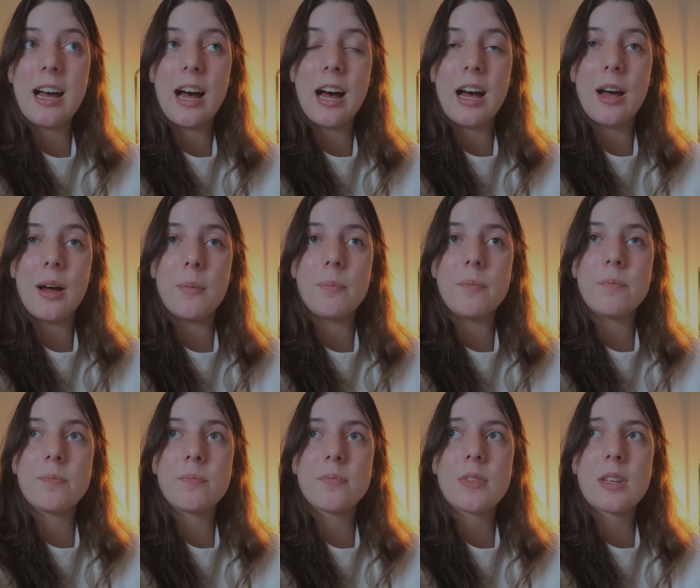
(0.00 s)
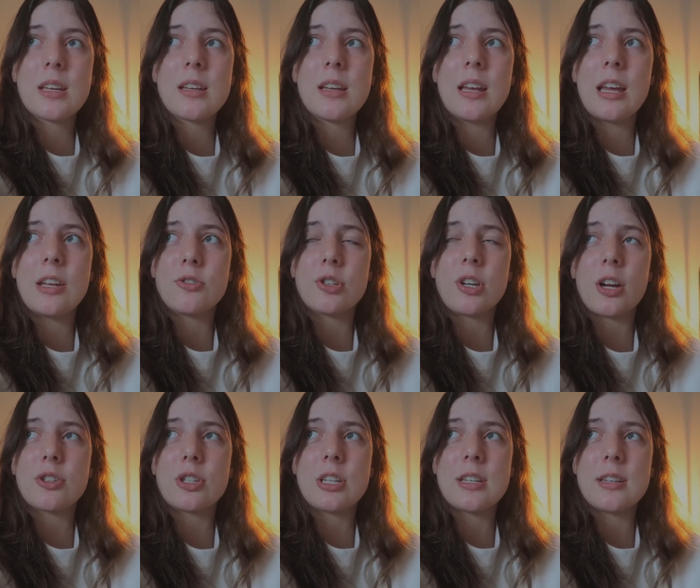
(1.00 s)
um,
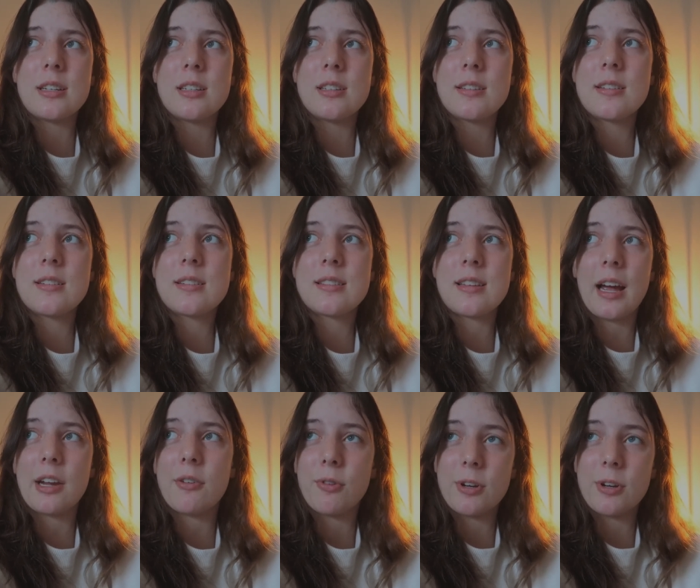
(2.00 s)
introduction to psych